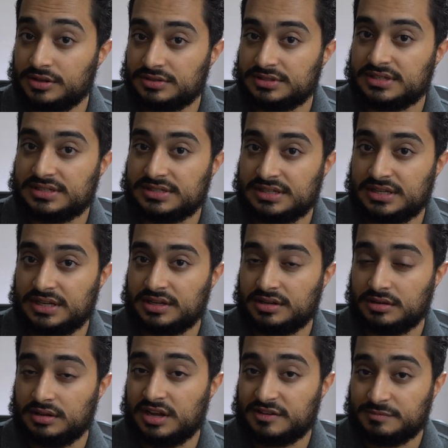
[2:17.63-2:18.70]
used to seeing in
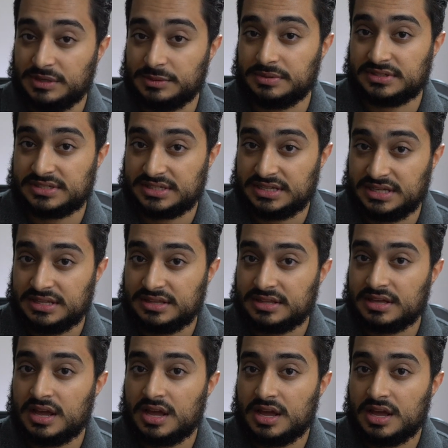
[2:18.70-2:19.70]
a lot of people's teeth